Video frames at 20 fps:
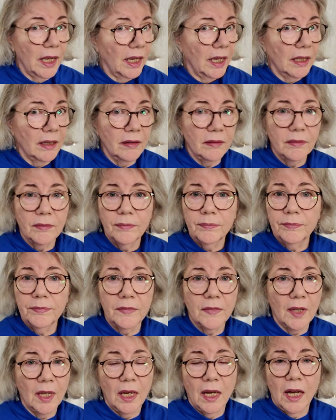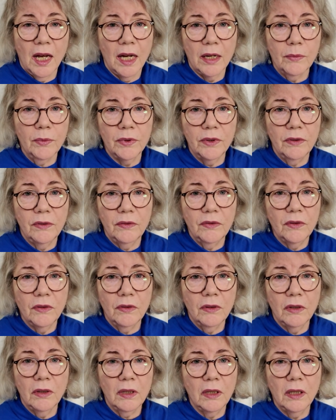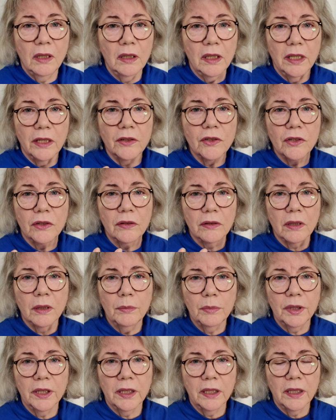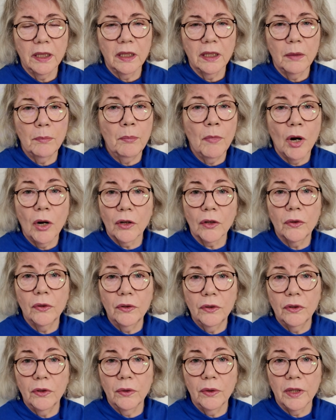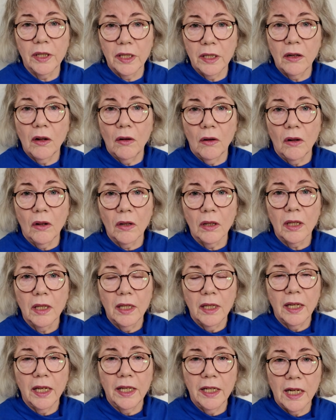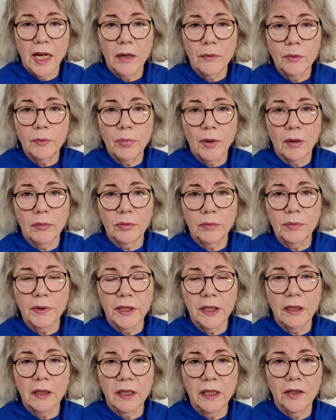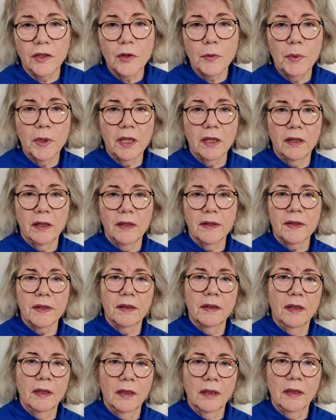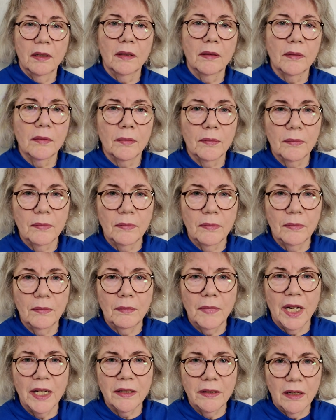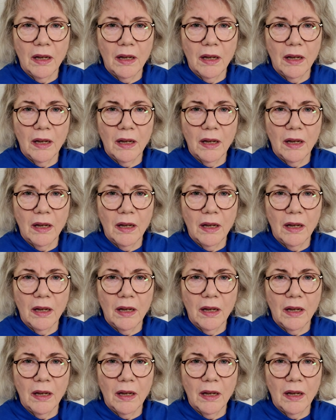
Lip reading: and I would glitch, completely glitch. Mark couldn't do it at all, and I would probably glitch because my